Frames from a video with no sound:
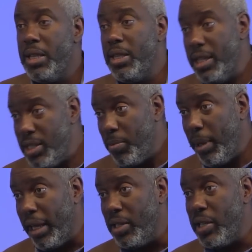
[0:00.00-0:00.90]
This
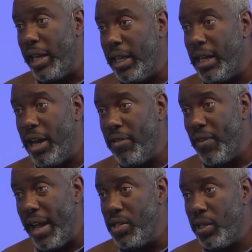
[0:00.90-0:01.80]
means that in our
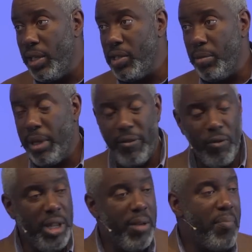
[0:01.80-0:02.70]
evangelism,
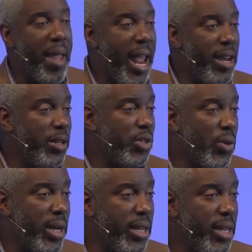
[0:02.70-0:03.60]
if we abandon the
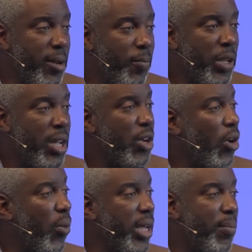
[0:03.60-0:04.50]
Trinity
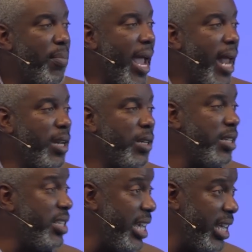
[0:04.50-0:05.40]
or we abandon
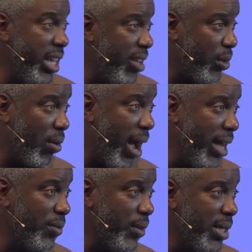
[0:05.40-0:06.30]
the deity of
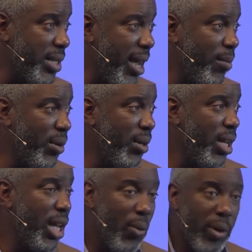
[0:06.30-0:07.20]
Christ, for example,
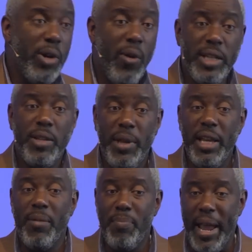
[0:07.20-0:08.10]
we're going to
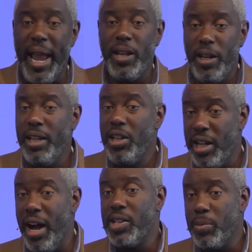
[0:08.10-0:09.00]
be abandoning the
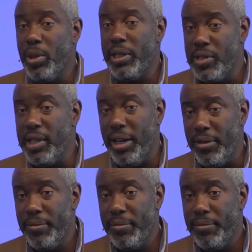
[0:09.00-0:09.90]
gospel itself.
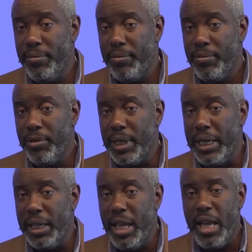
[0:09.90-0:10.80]

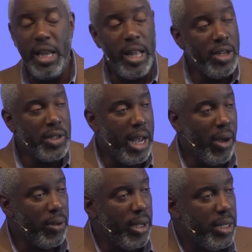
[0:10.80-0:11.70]
Right? Here's,
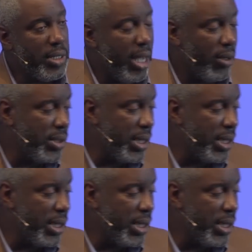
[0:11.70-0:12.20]
how, here's how